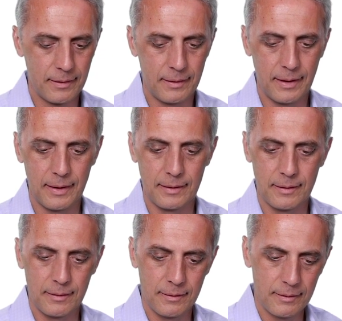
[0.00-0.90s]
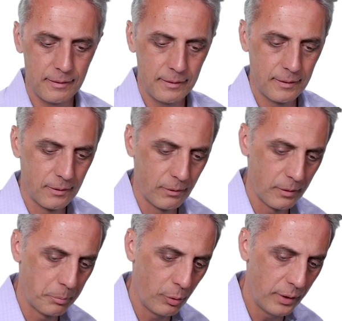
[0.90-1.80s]
then
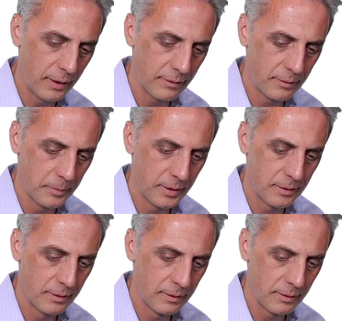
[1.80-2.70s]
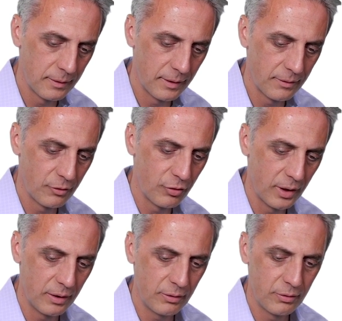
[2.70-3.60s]
the point estimate doesn't
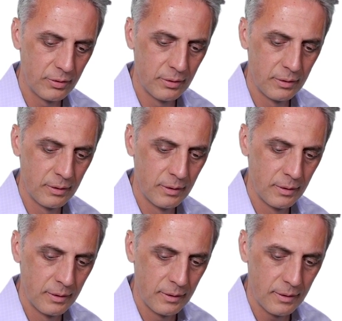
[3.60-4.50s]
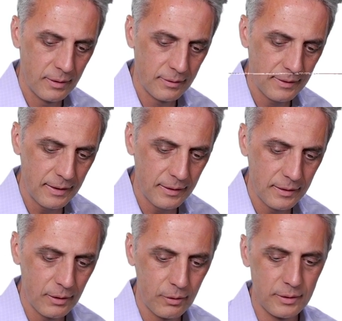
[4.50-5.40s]
change, the
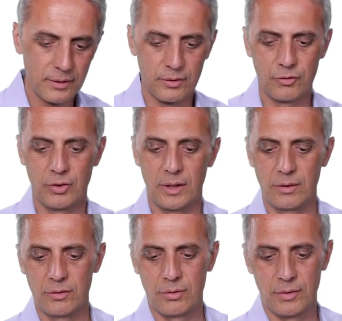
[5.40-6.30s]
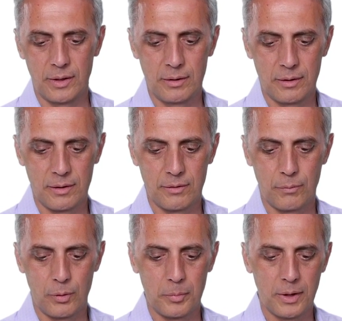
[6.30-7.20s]
standard error doesn't change, right, this
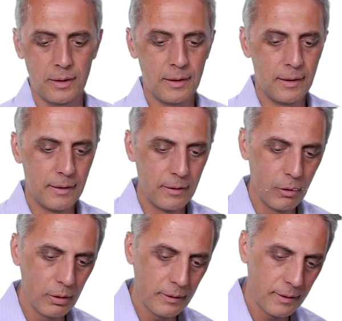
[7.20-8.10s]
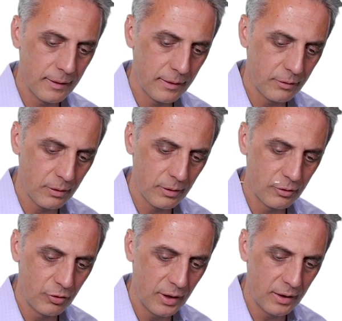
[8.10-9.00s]
formula. The only thing that is going to
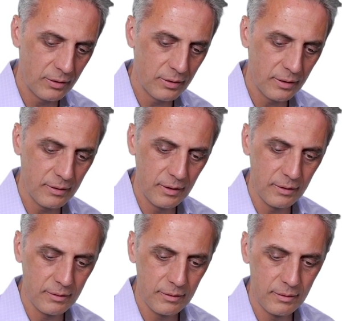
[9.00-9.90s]
change is this.